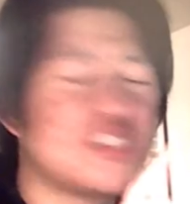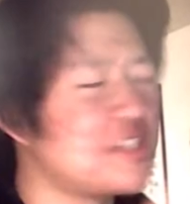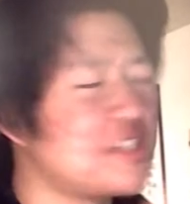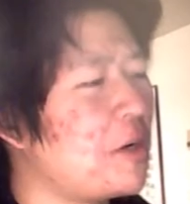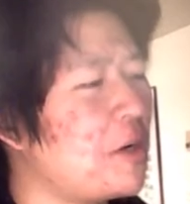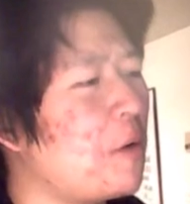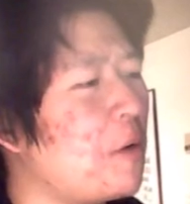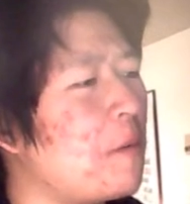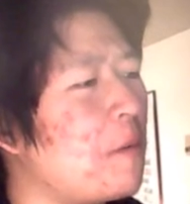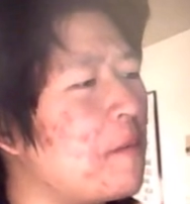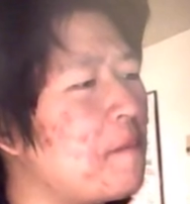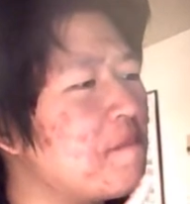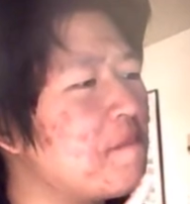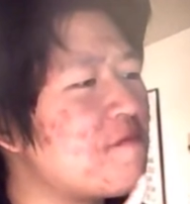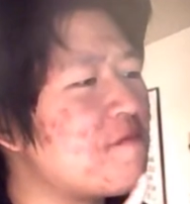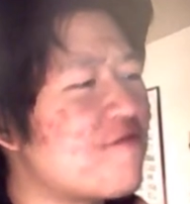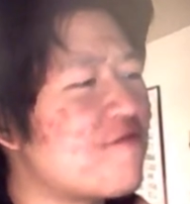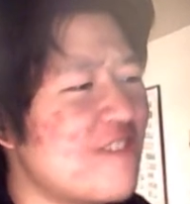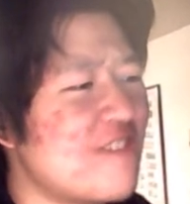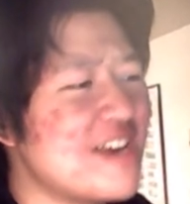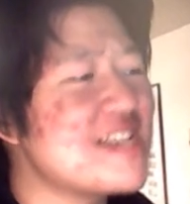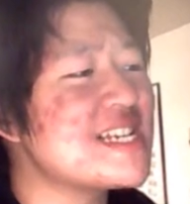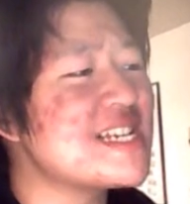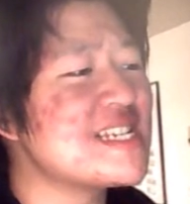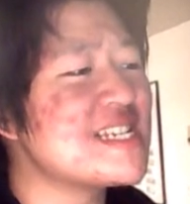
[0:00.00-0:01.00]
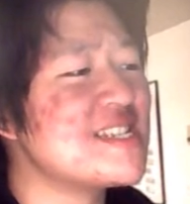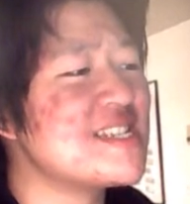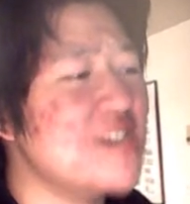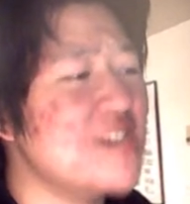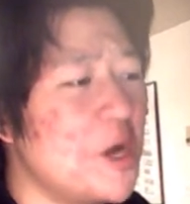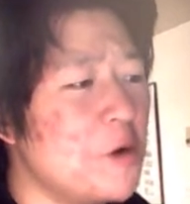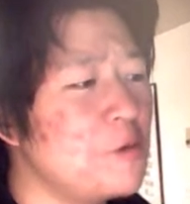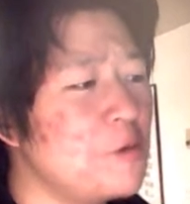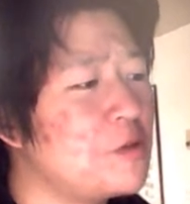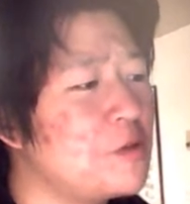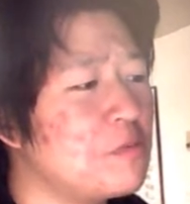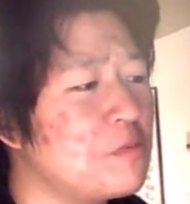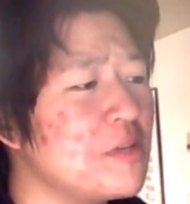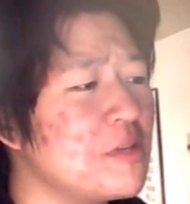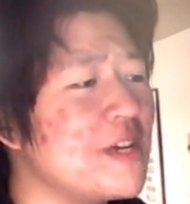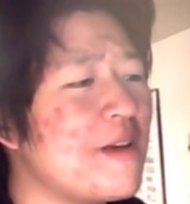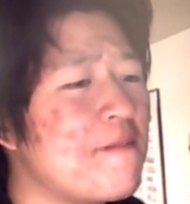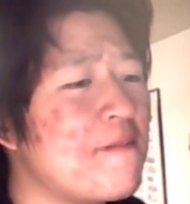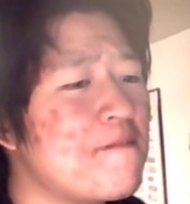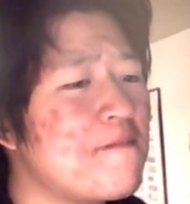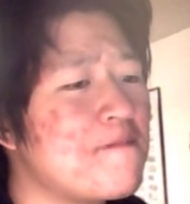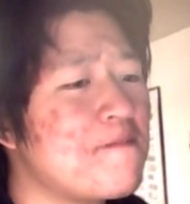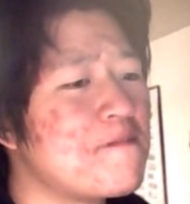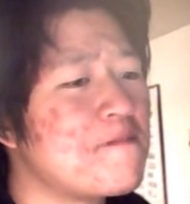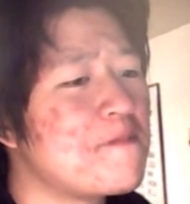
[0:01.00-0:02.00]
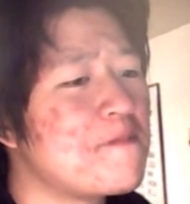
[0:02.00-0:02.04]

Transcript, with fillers: So, Frank knows me.